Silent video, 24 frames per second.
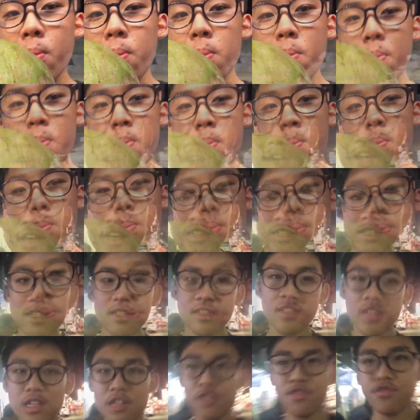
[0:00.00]
Alright guys,
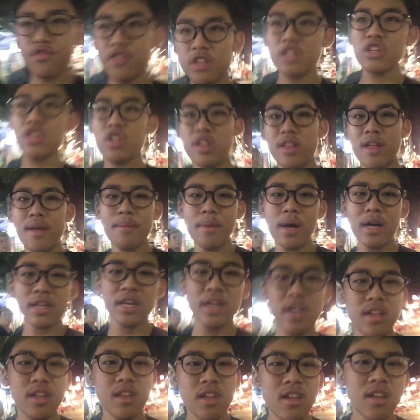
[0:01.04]
just finished the night
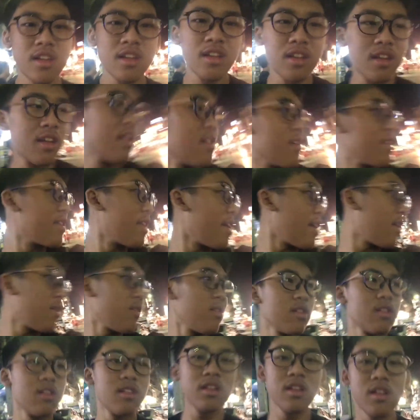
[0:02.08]
market.
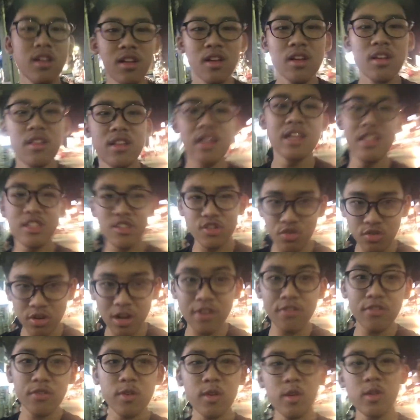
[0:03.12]
Now, let's
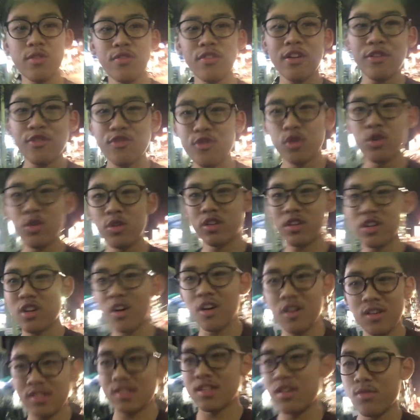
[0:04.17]
drive around to find food,
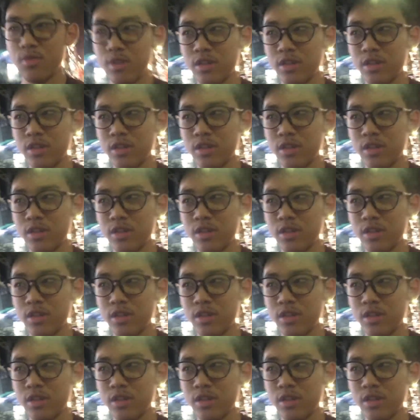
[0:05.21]
cause the